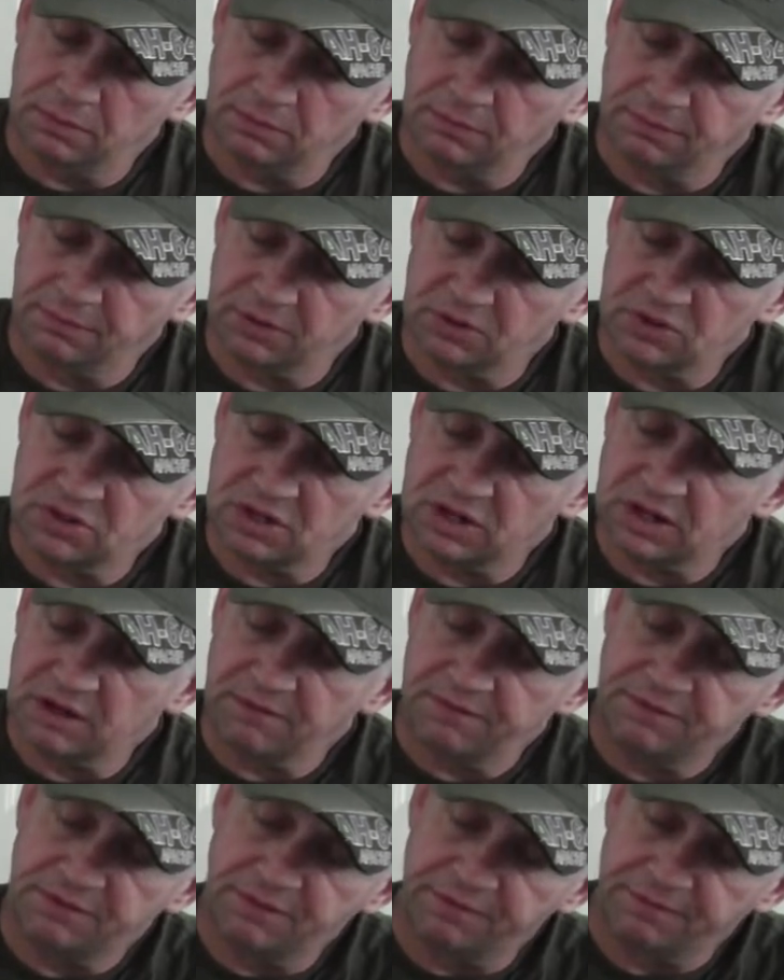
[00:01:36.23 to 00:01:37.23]
first
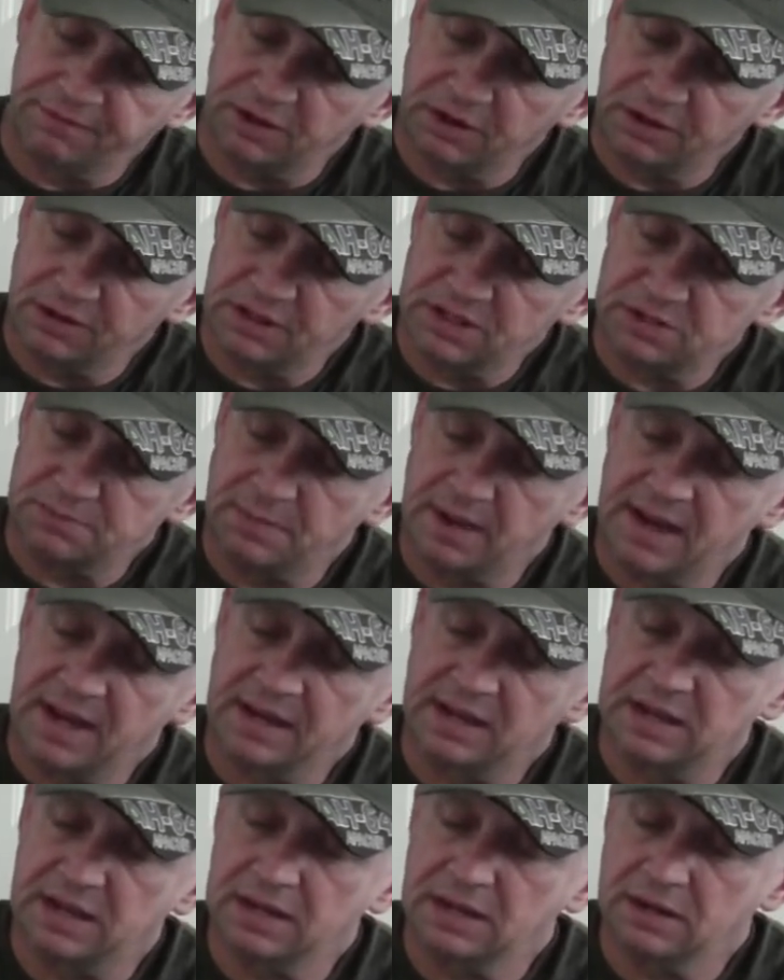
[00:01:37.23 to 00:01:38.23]
off, the front of this bag
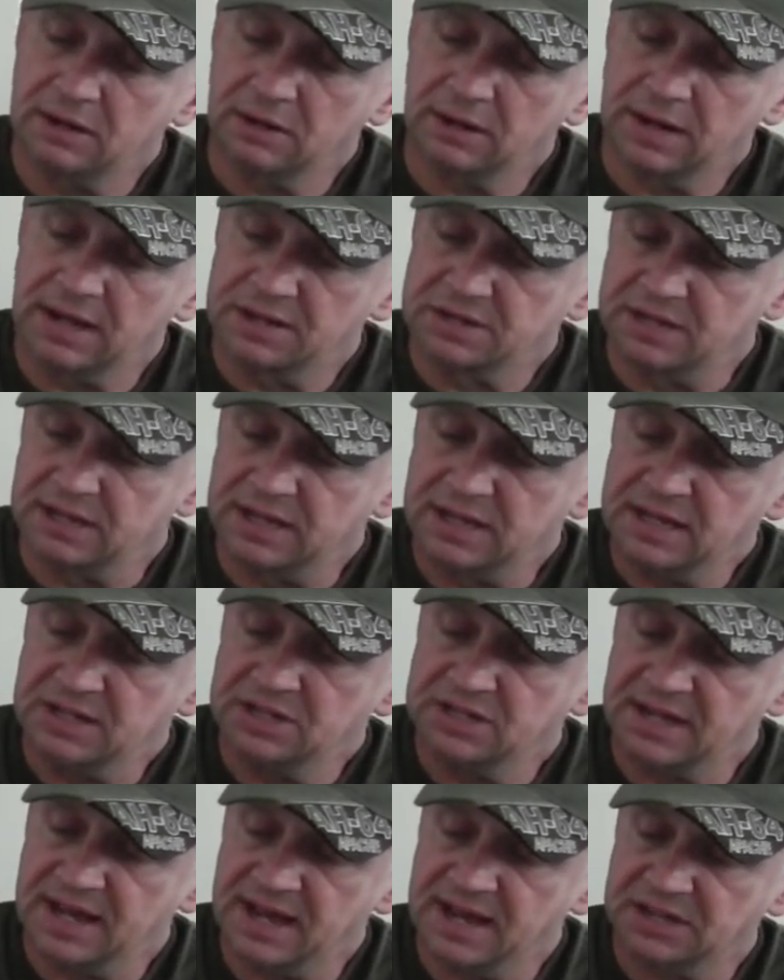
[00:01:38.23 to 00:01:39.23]
here has an
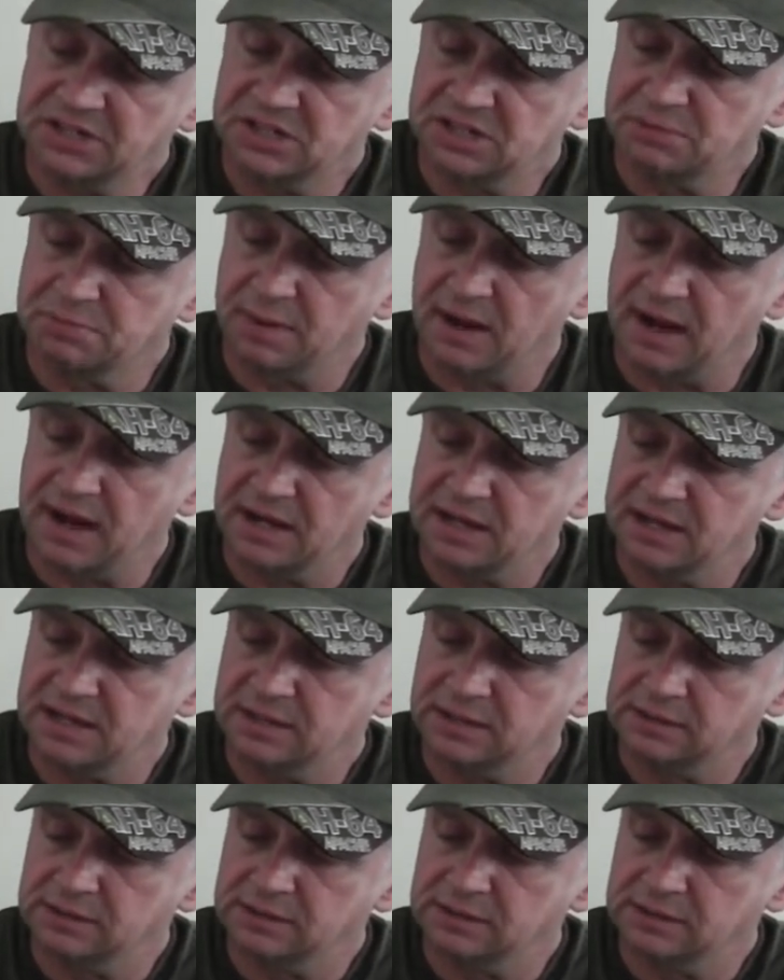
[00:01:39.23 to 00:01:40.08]
easy access pocket